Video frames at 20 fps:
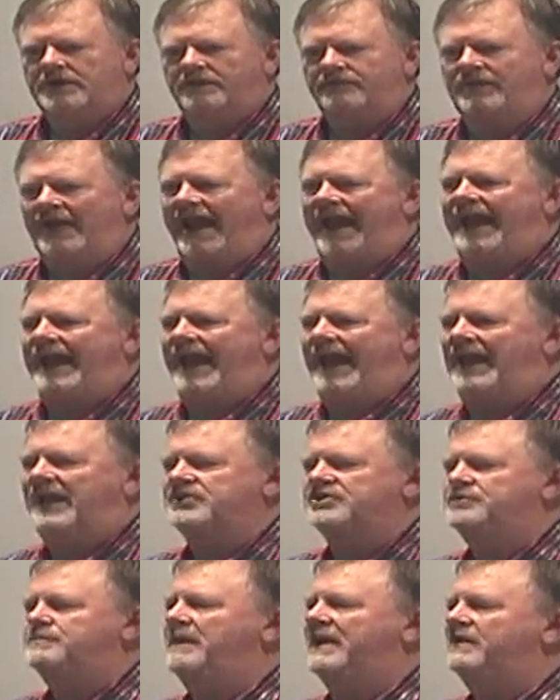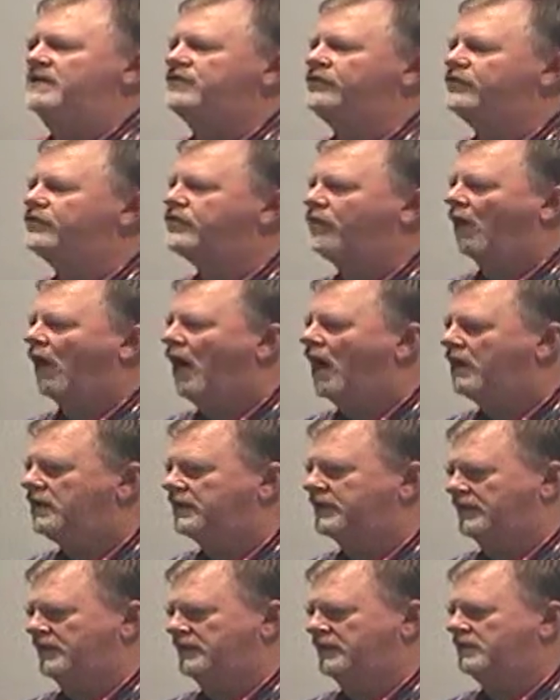that has been
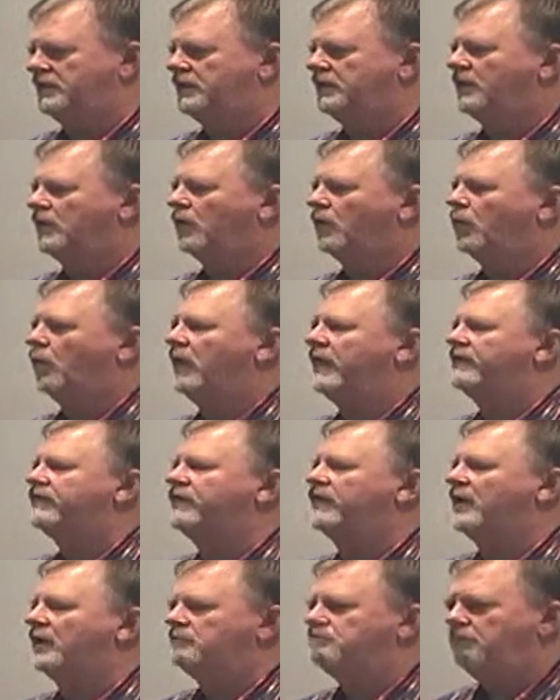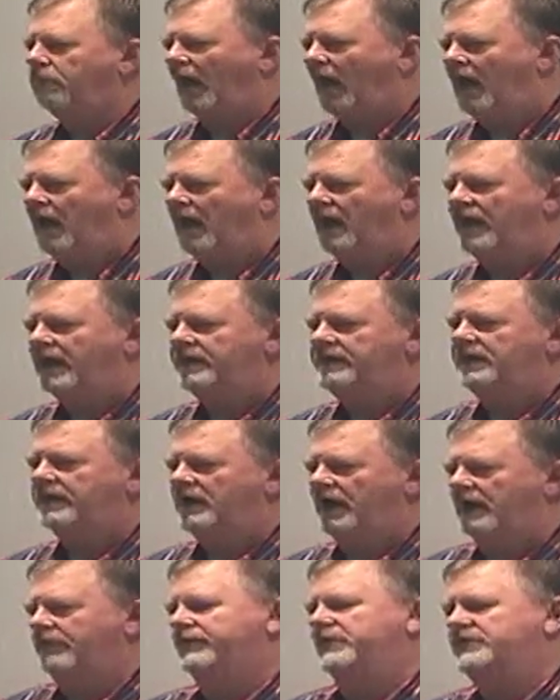drunken with the blood
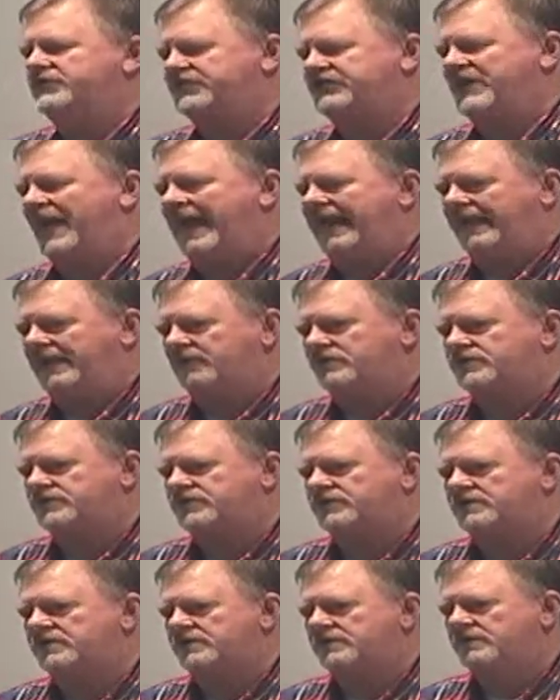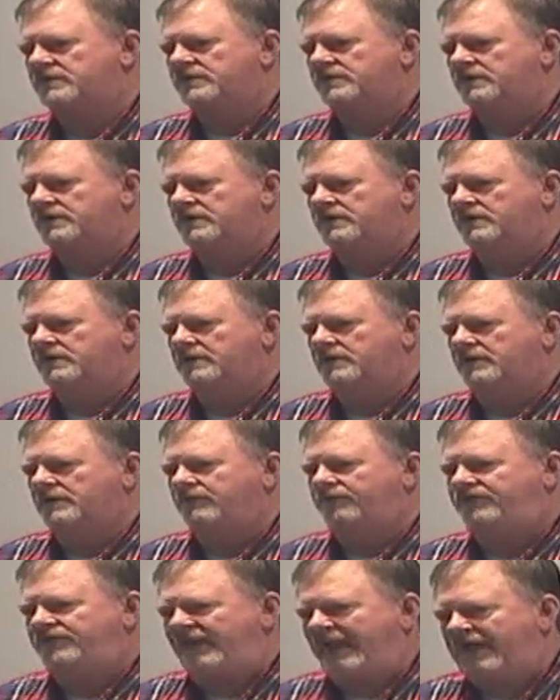of the saints?
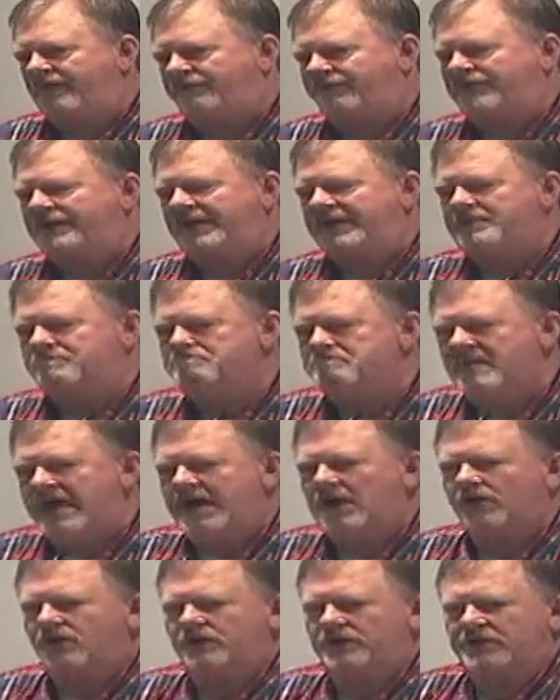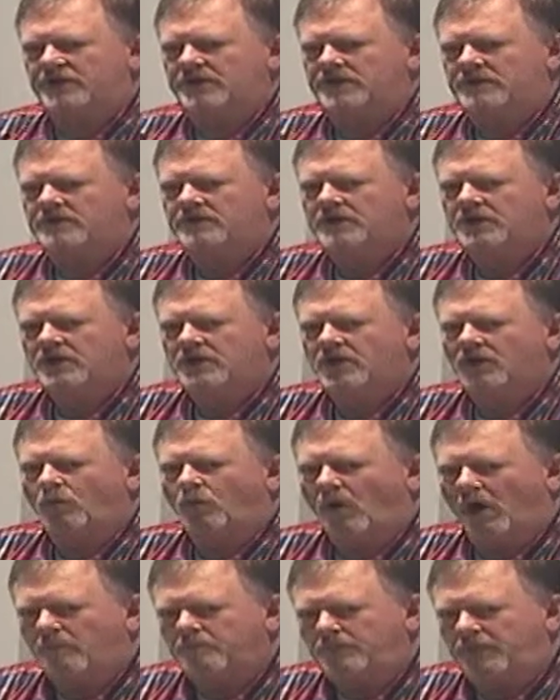50 million
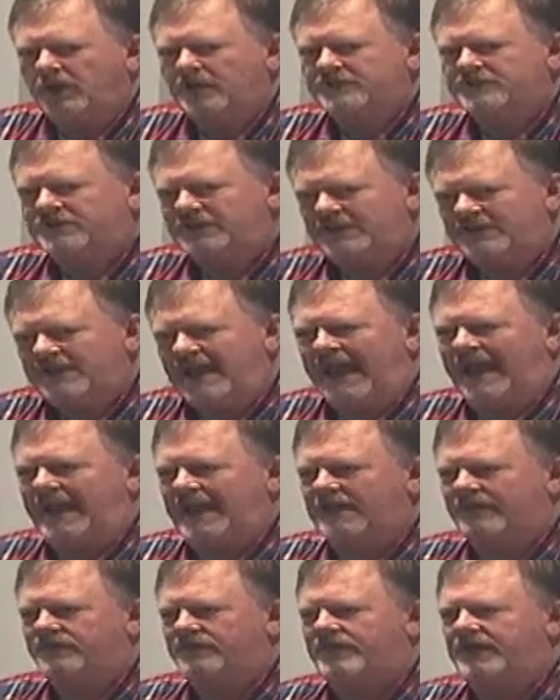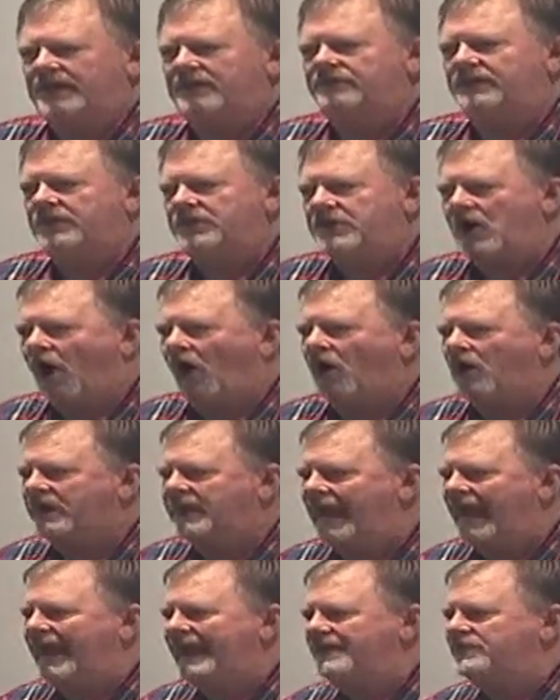were put to death in the
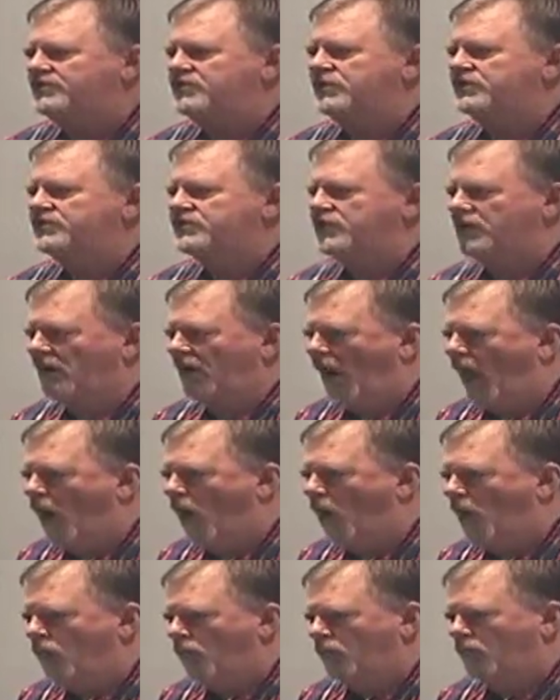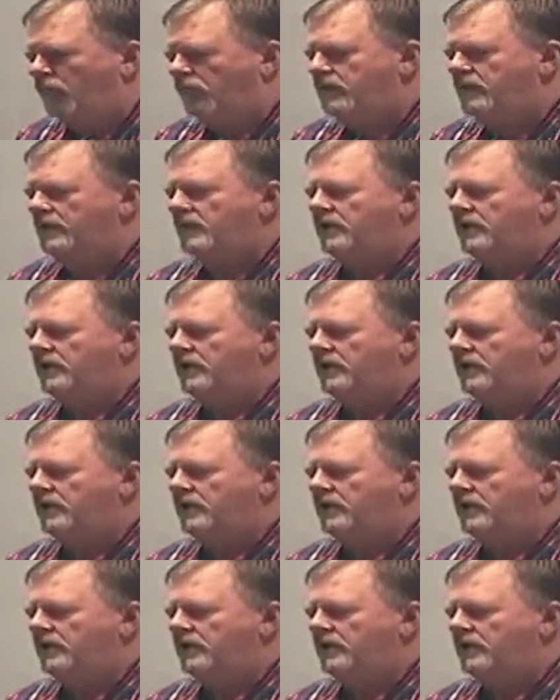Dark Ages alone